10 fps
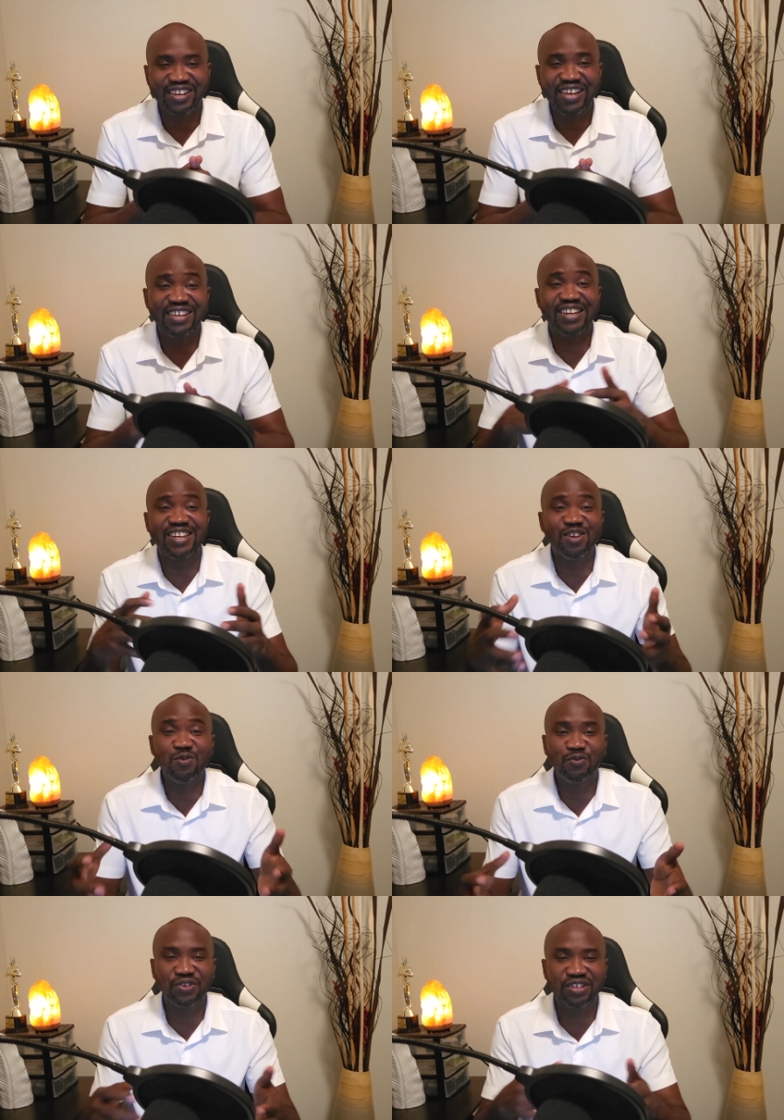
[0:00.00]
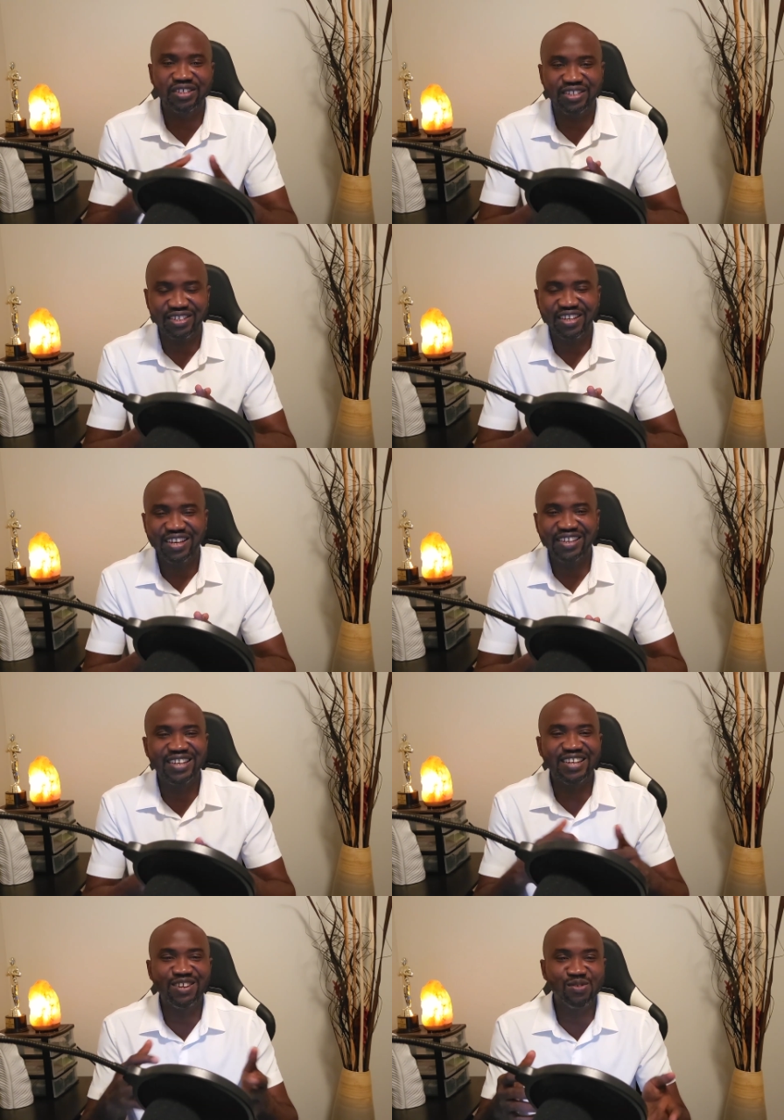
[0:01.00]
in a new field, in
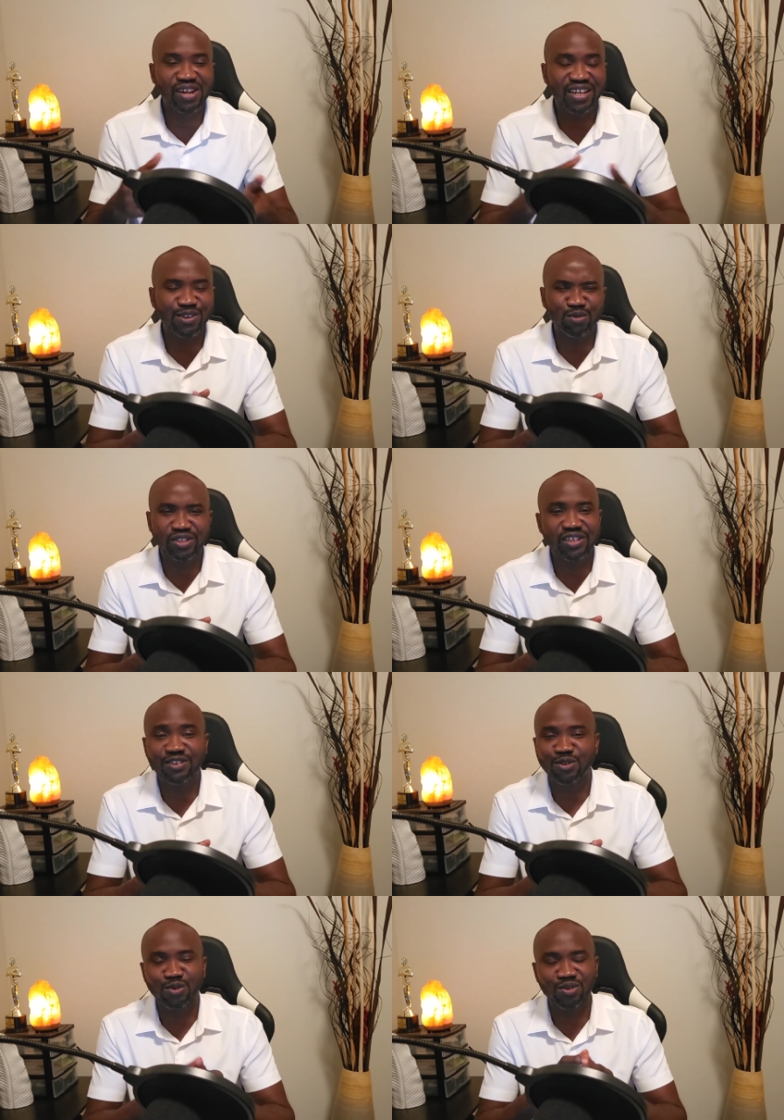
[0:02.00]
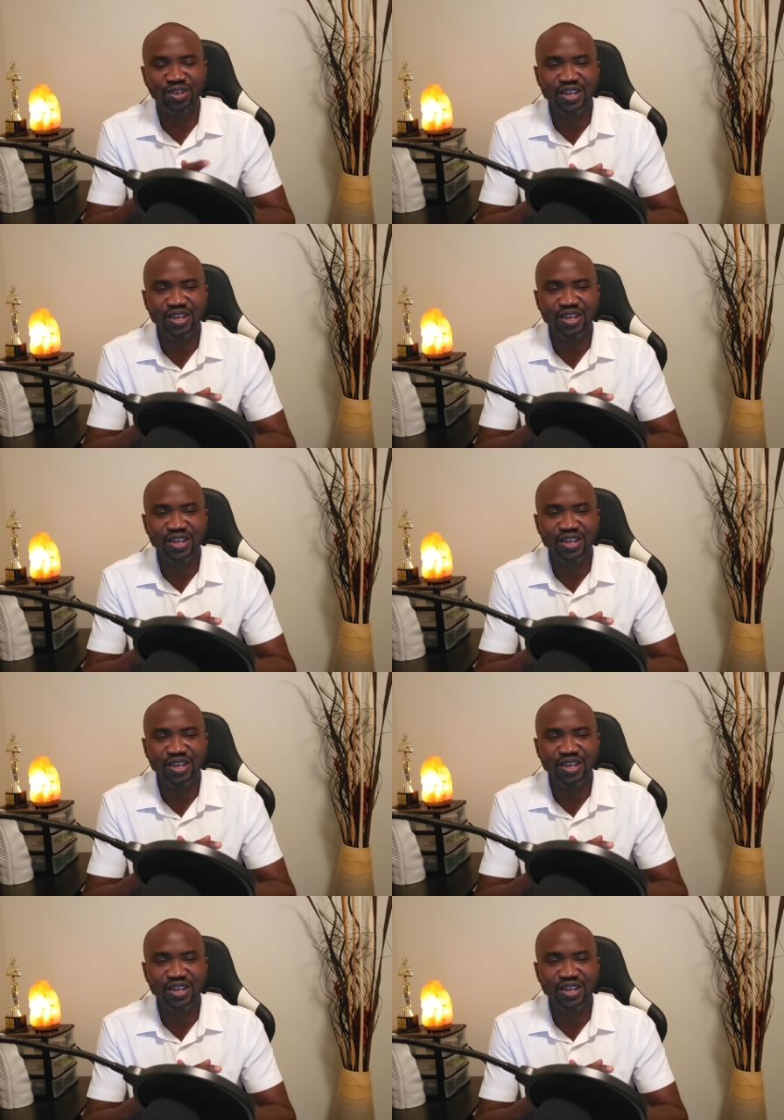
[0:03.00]
a new land. They will say, No,